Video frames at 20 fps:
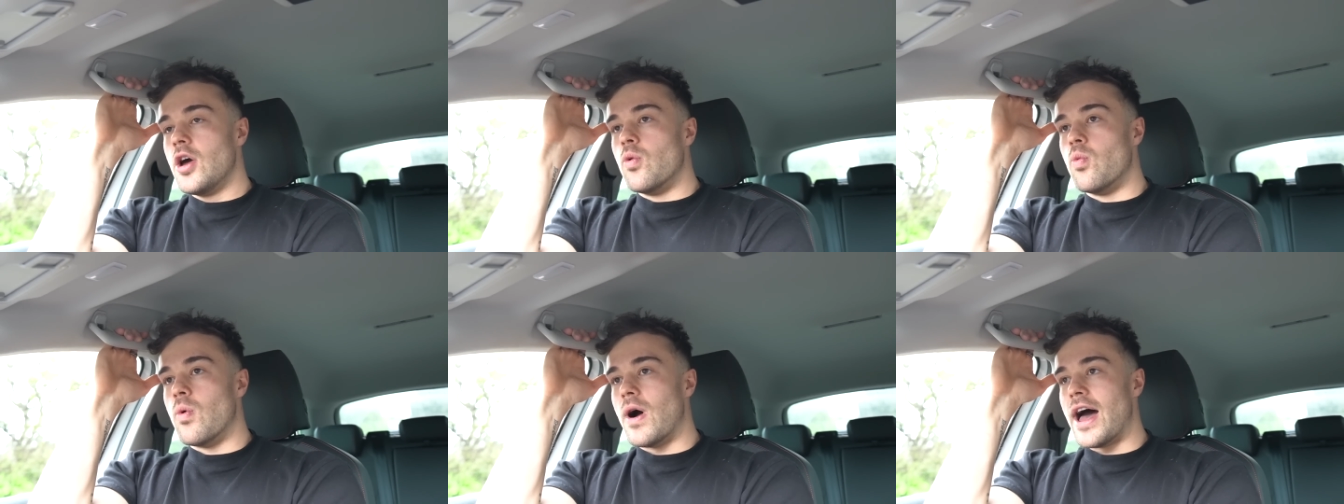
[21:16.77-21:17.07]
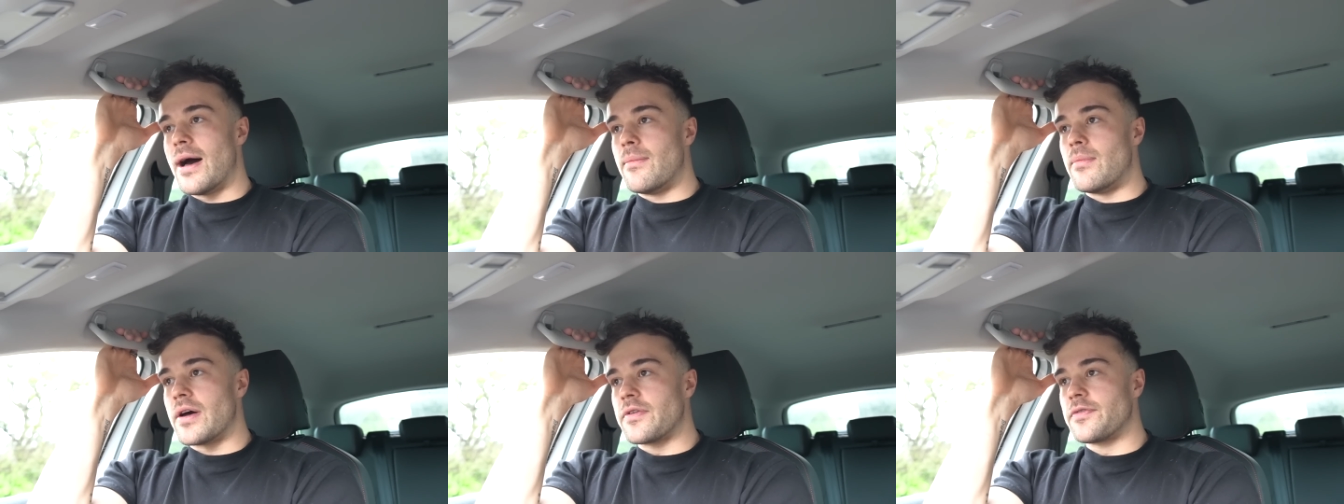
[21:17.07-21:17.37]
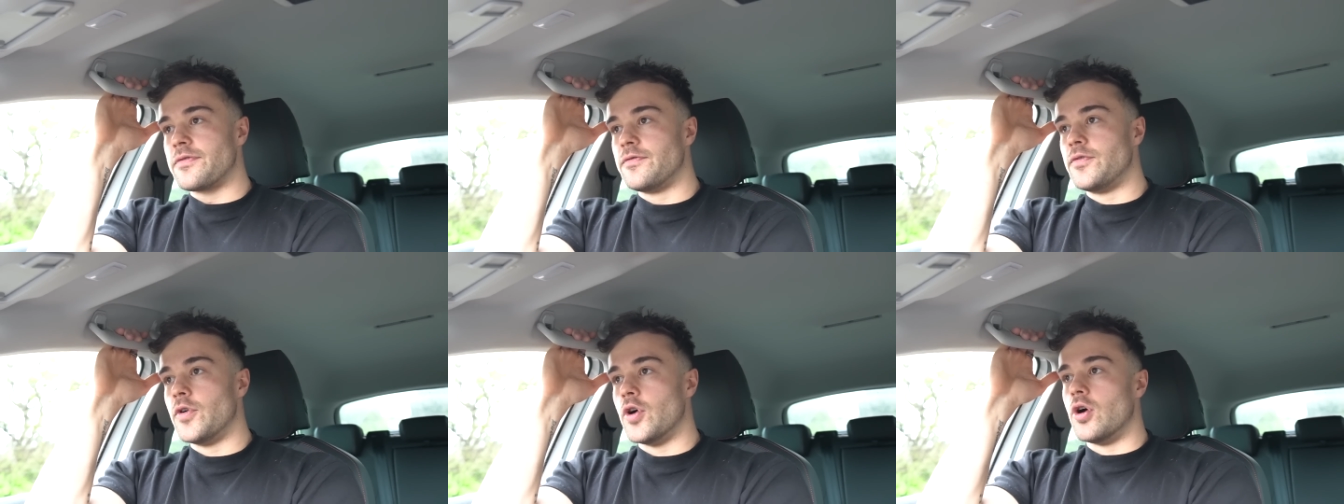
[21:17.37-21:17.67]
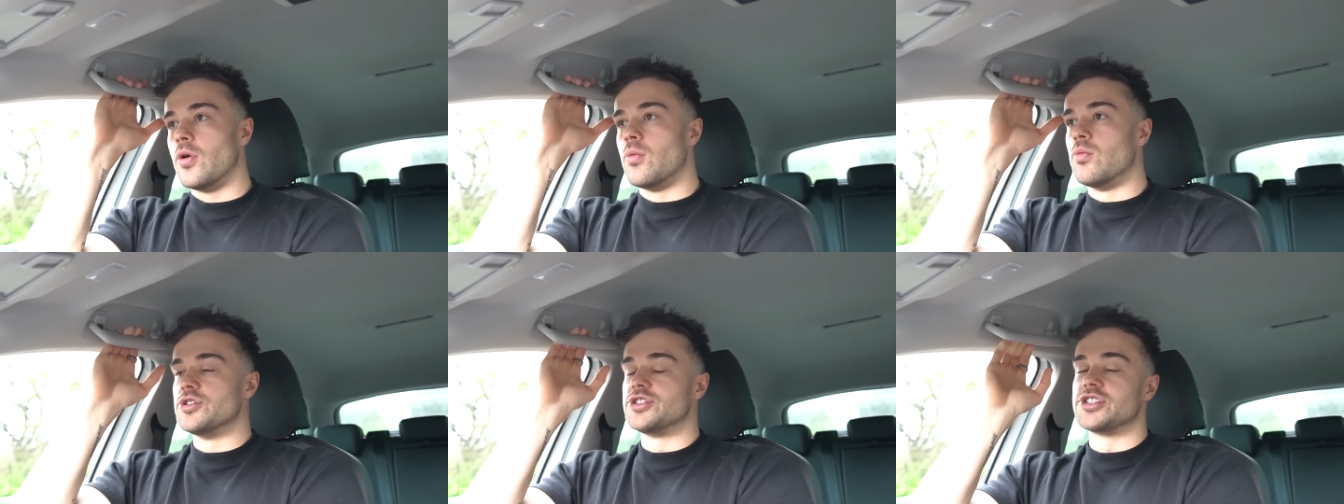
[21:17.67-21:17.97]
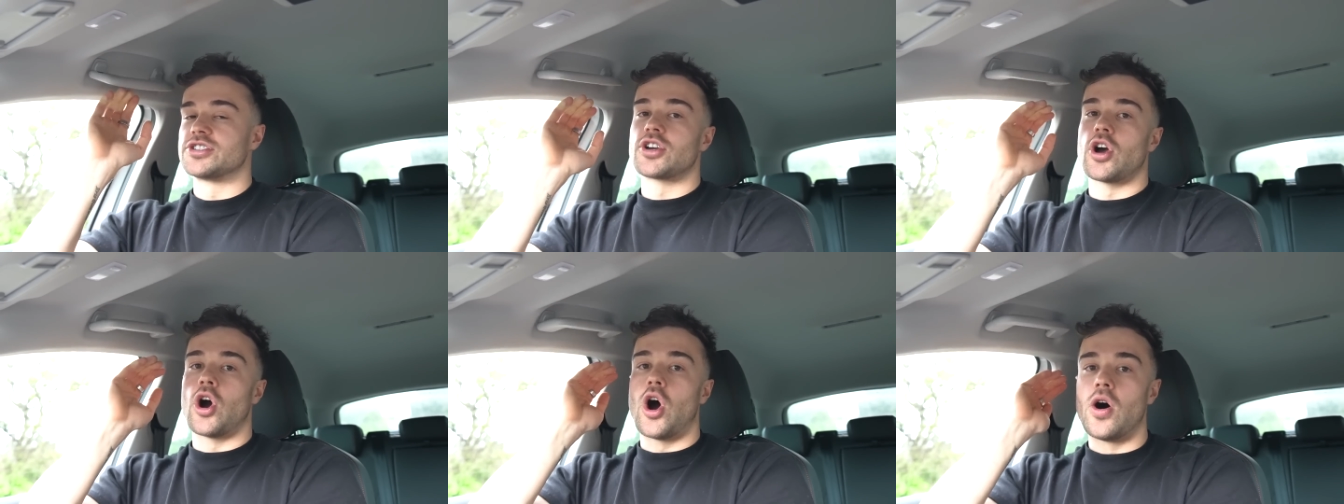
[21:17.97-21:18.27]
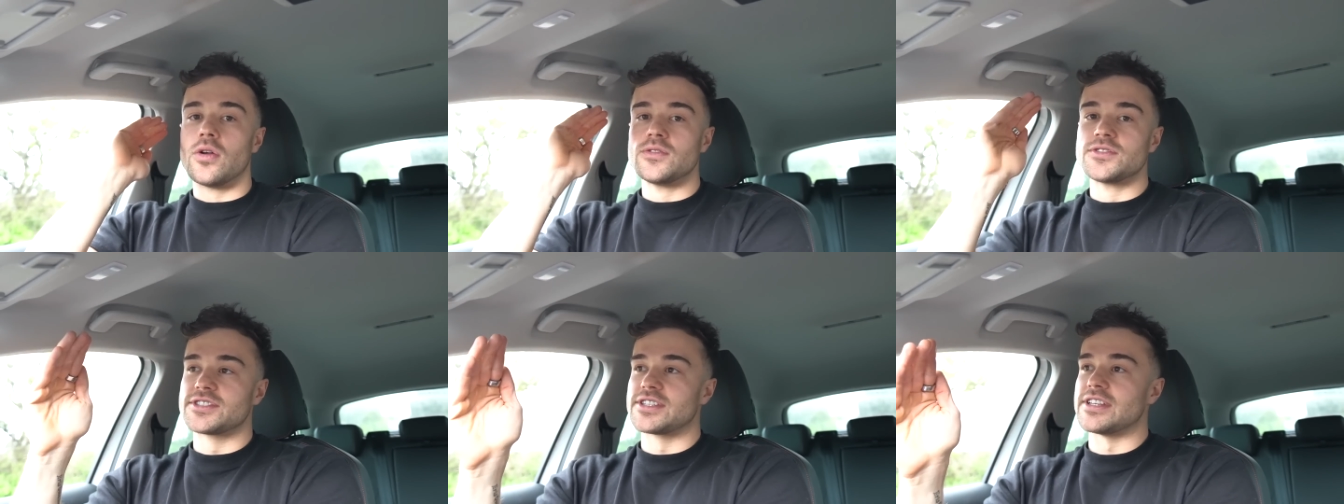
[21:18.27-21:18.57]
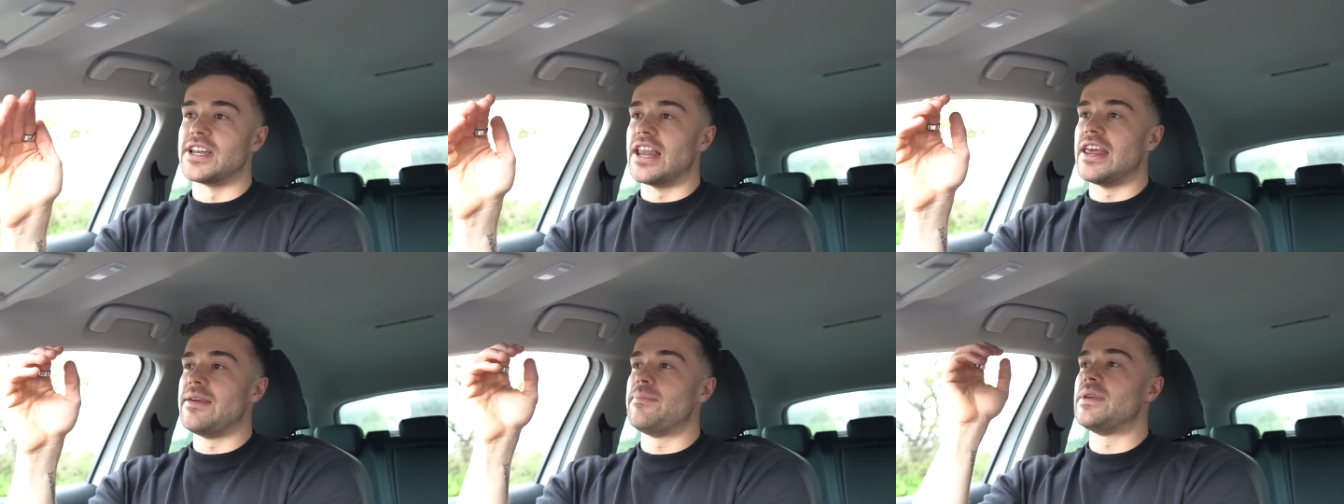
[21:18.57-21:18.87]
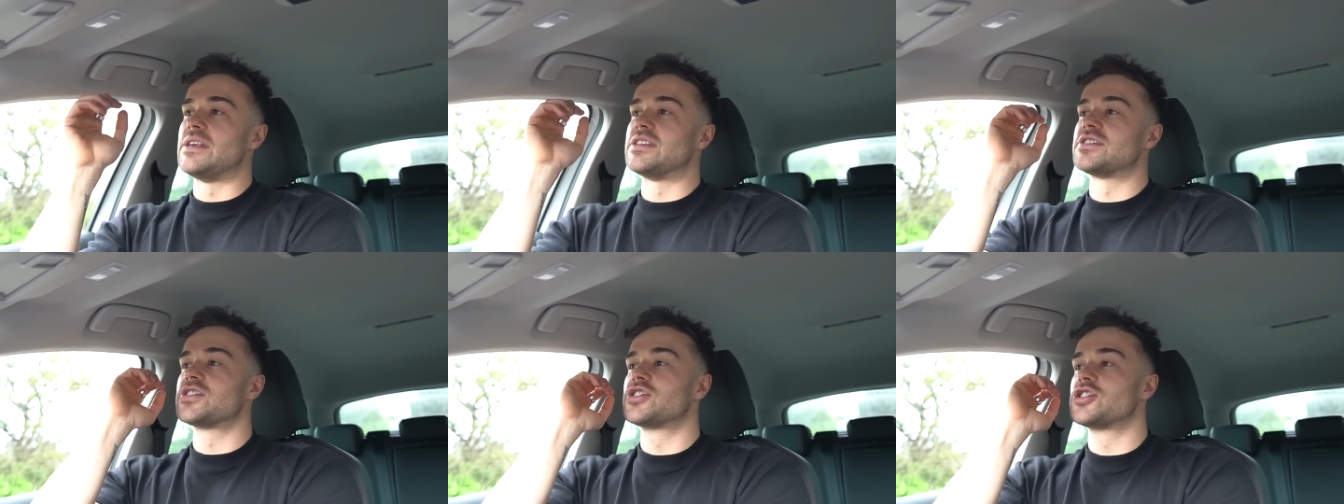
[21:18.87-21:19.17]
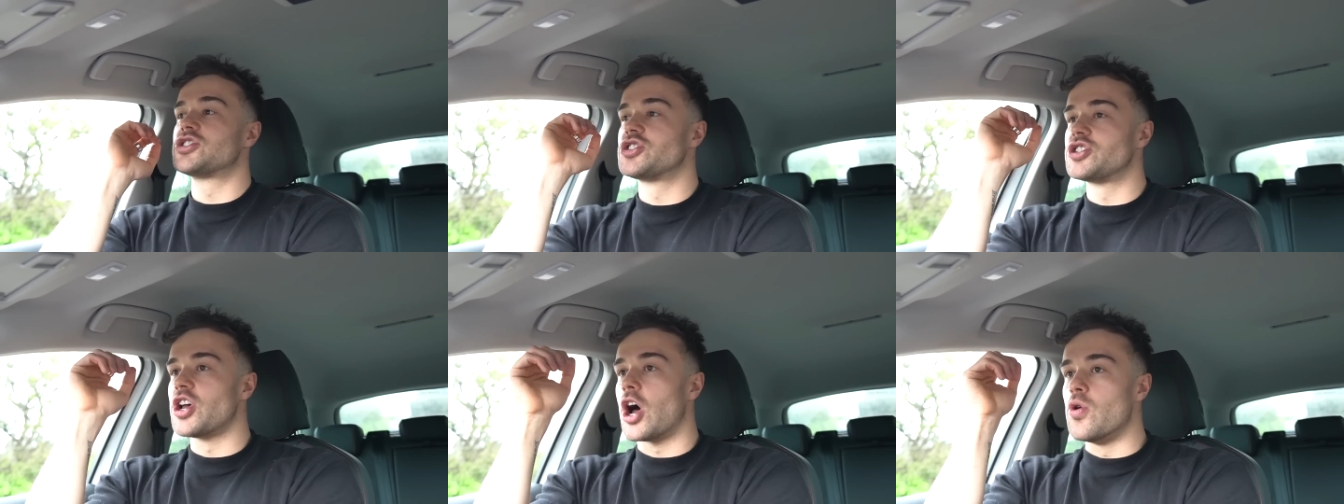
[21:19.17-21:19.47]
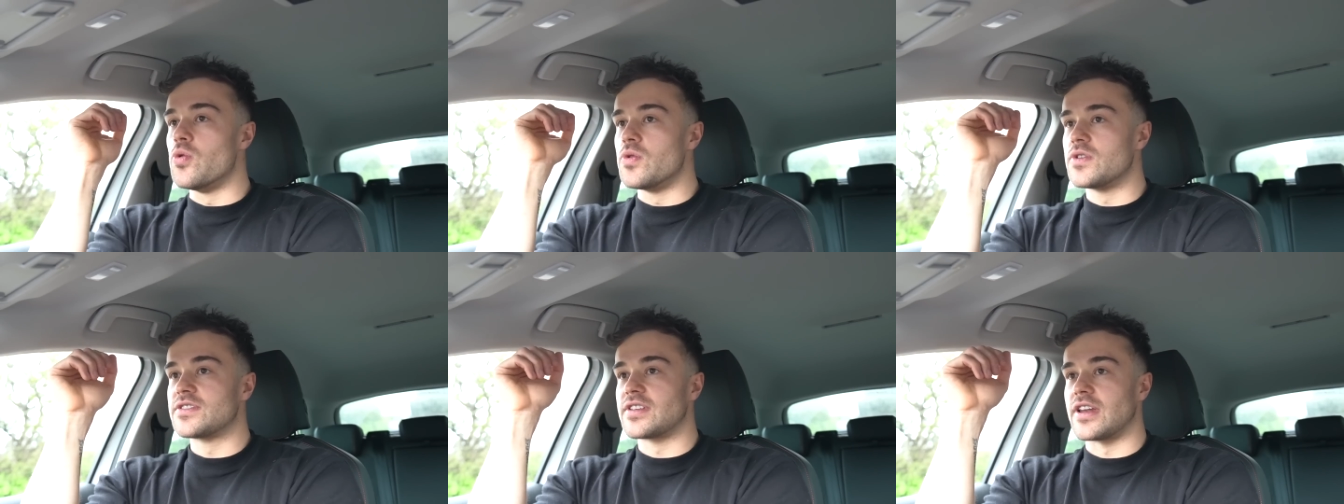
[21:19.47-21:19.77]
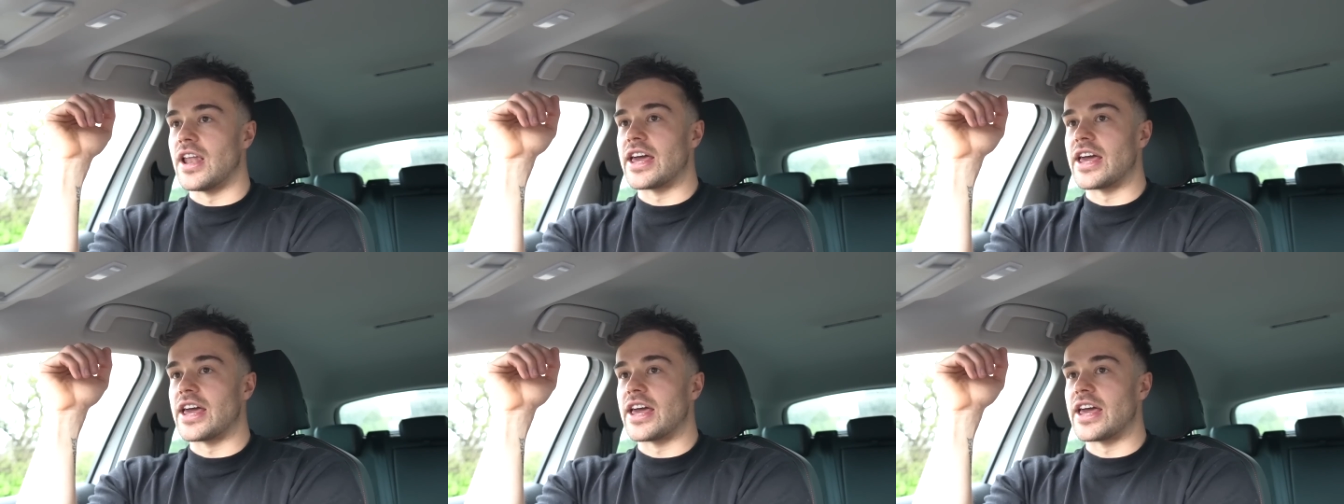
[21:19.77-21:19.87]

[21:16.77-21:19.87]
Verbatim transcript: where my foot would just constantly be soaked,